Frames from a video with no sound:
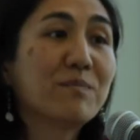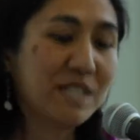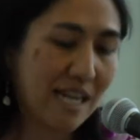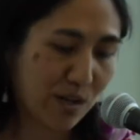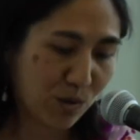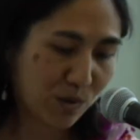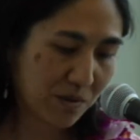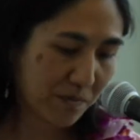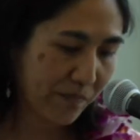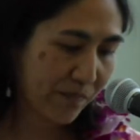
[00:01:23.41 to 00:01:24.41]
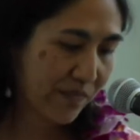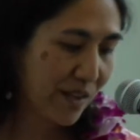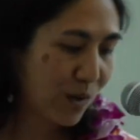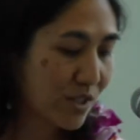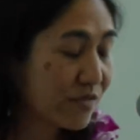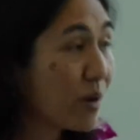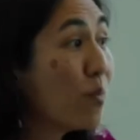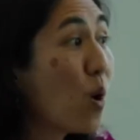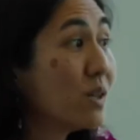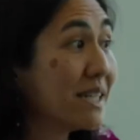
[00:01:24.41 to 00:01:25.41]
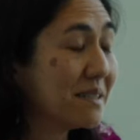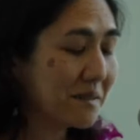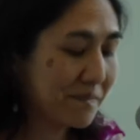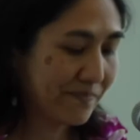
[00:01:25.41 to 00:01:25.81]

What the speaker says: potatoes was from Poland.